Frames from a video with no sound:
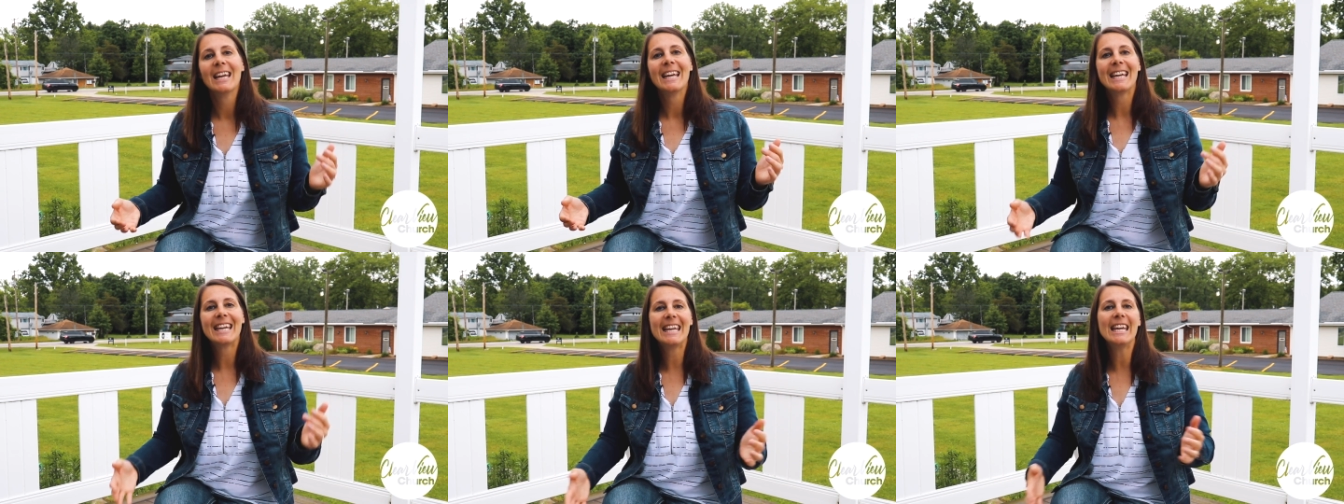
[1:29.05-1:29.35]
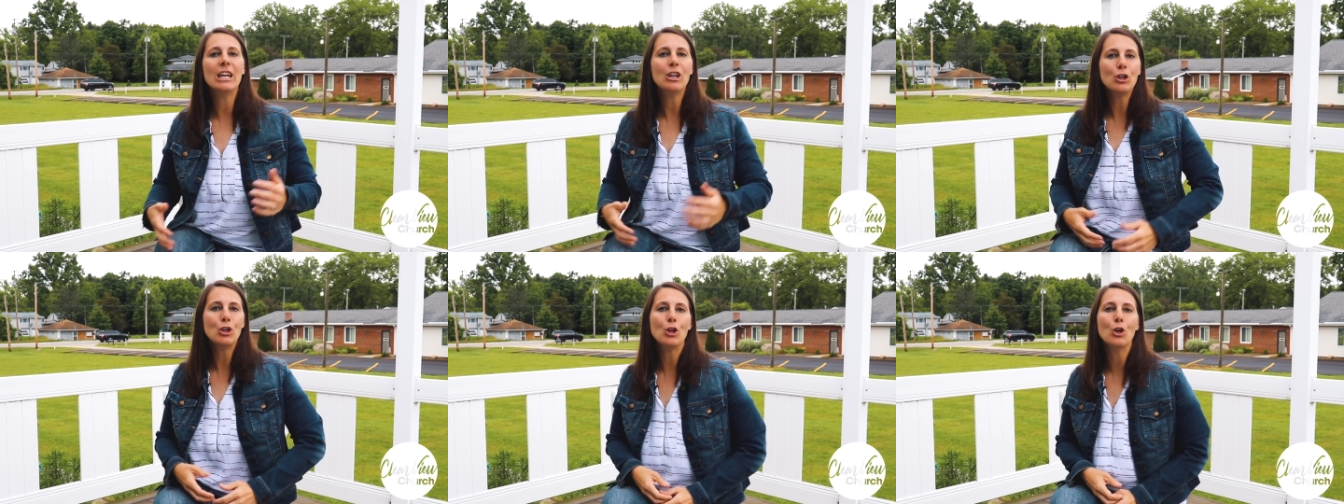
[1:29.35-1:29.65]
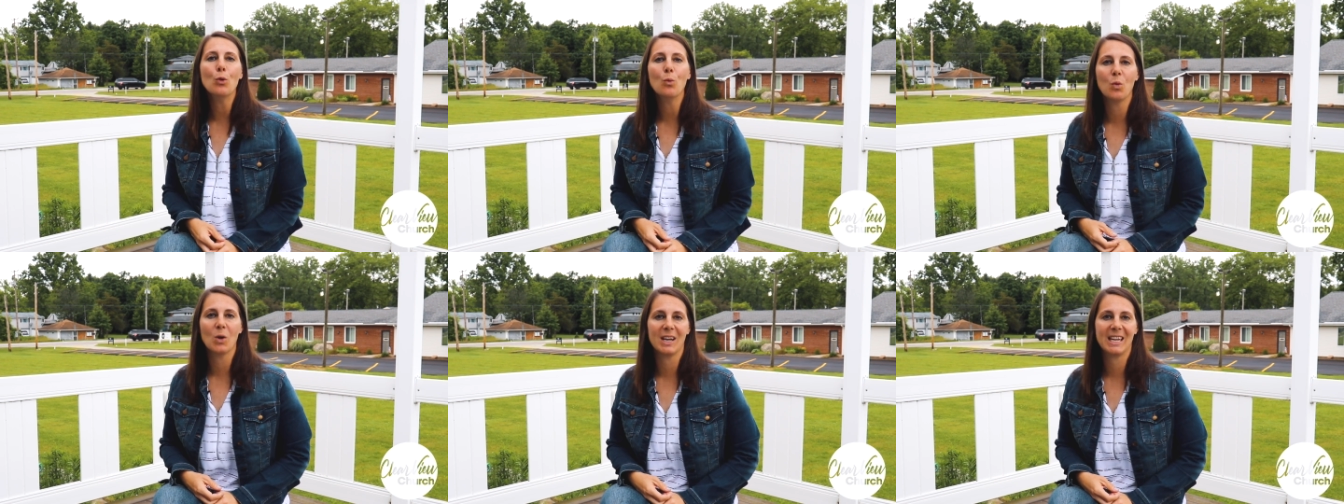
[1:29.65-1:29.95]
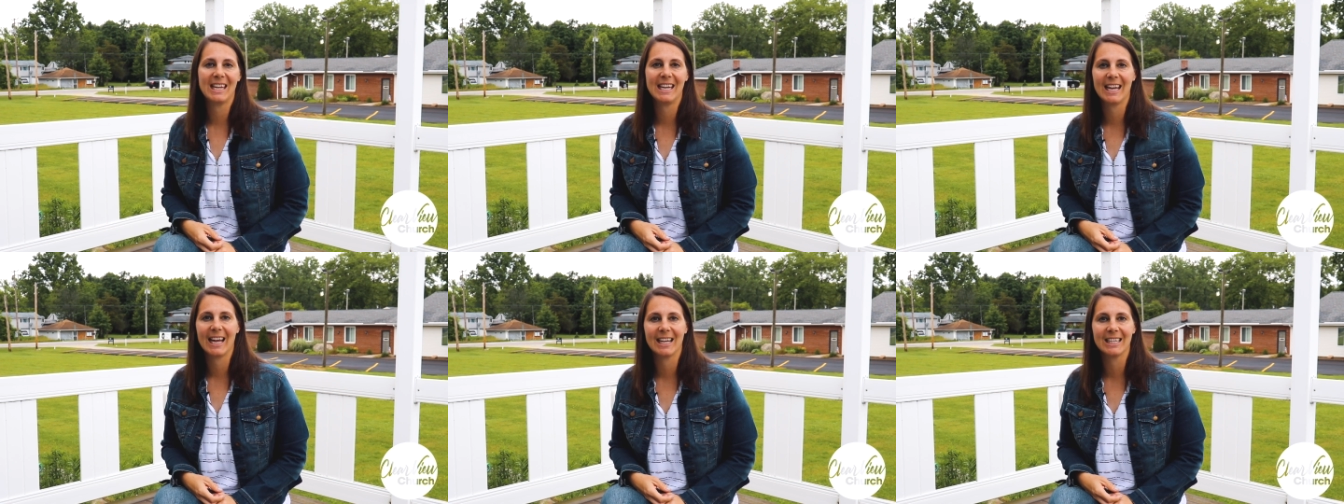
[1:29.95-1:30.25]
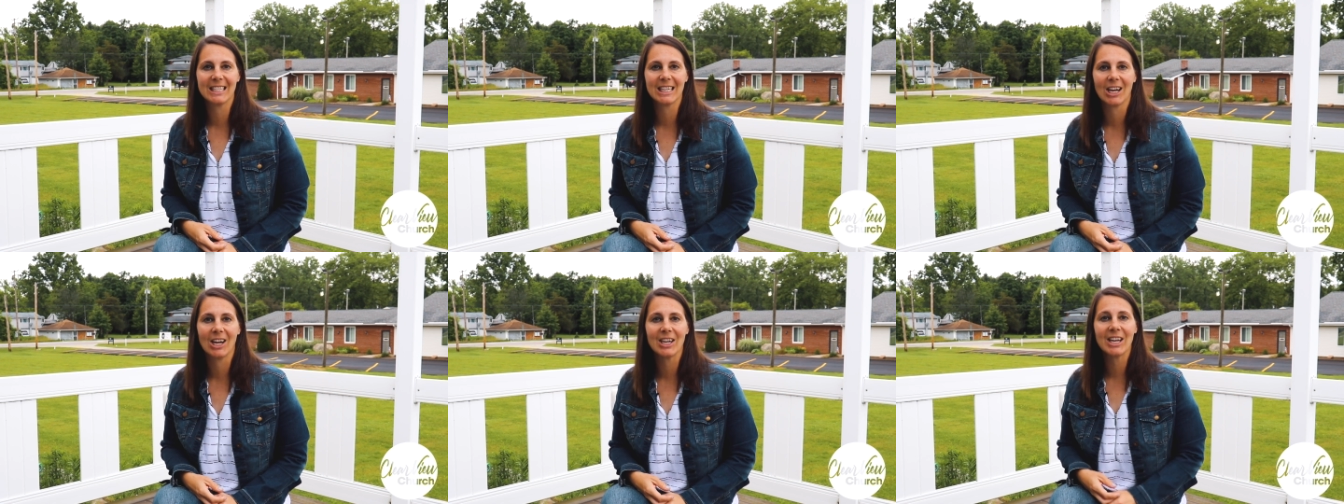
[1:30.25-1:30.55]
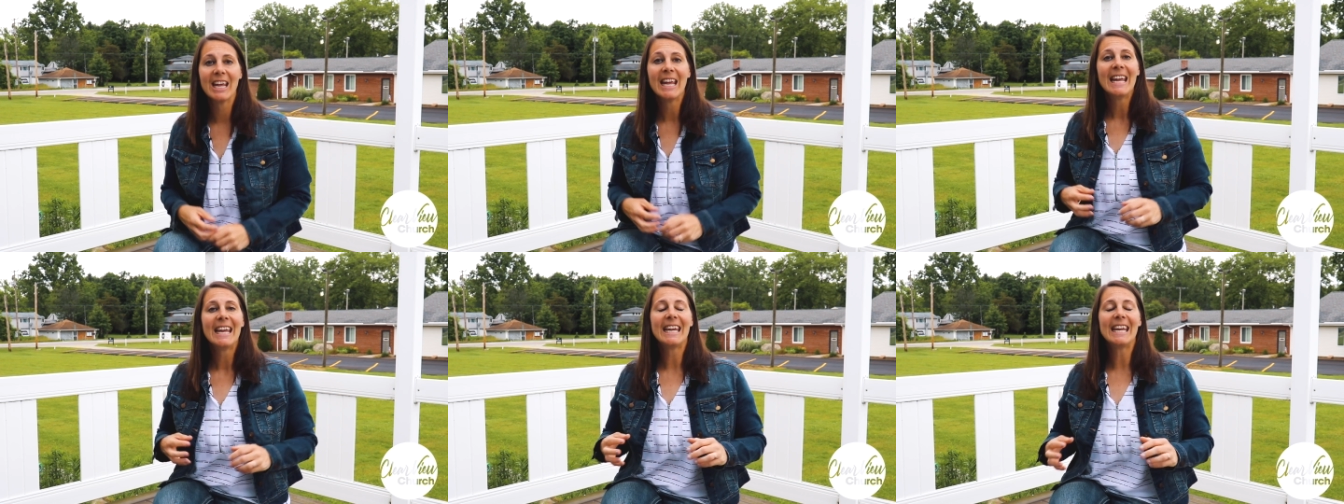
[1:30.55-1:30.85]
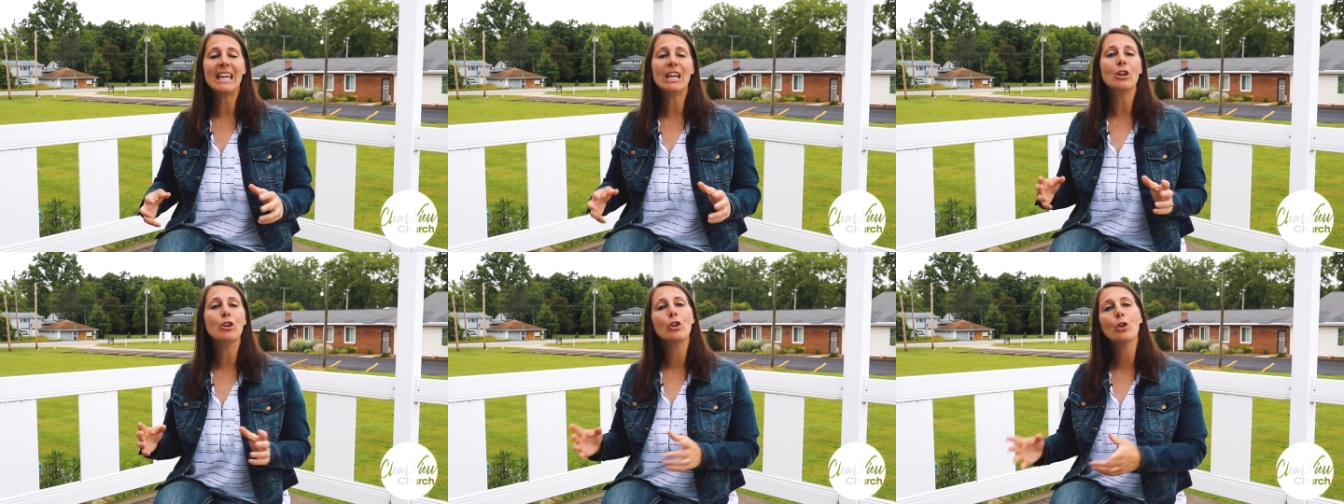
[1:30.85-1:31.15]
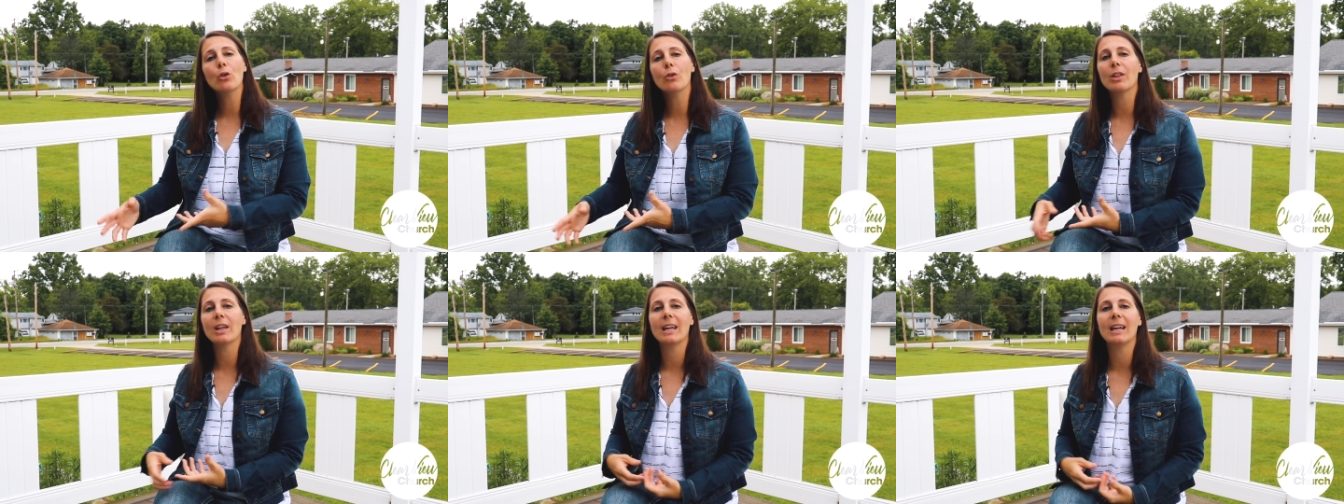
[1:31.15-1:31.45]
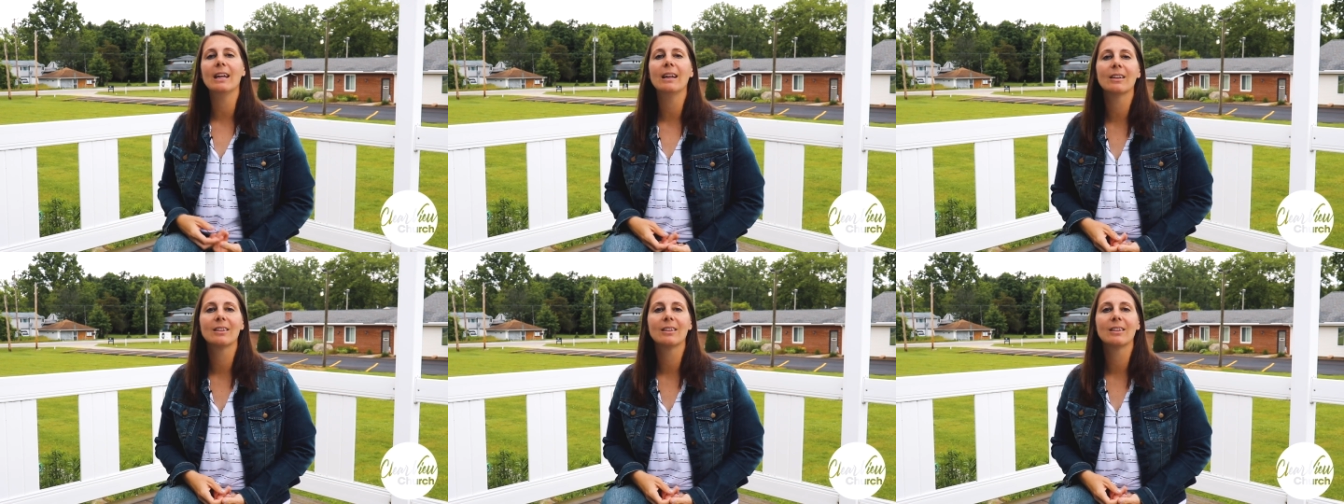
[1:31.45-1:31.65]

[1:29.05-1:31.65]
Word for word: He knew what he had done. He knew that he